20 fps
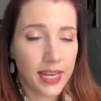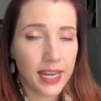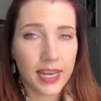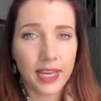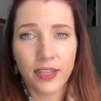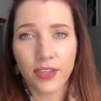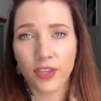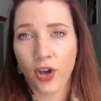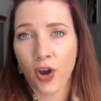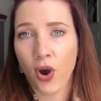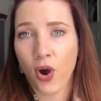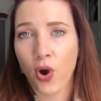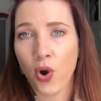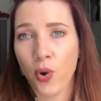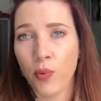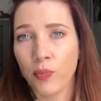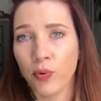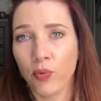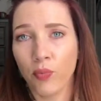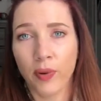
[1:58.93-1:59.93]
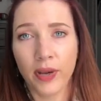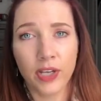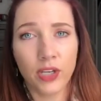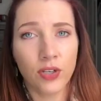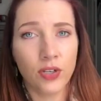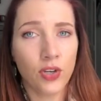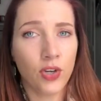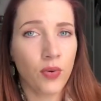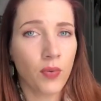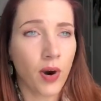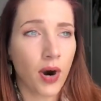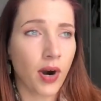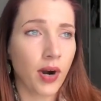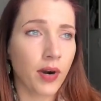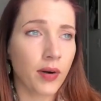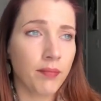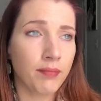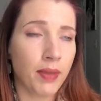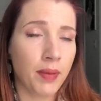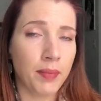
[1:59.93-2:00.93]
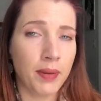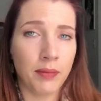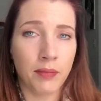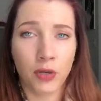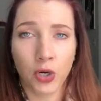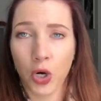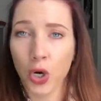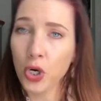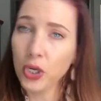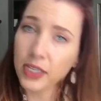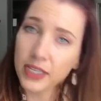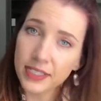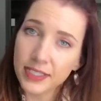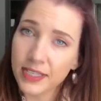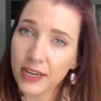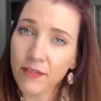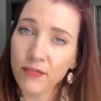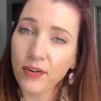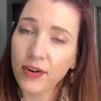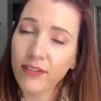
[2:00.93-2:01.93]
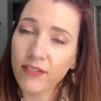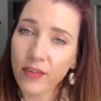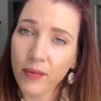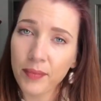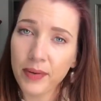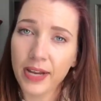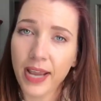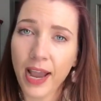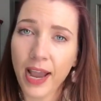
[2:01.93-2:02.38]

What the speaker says: in the home when you are maybe currently suffering from an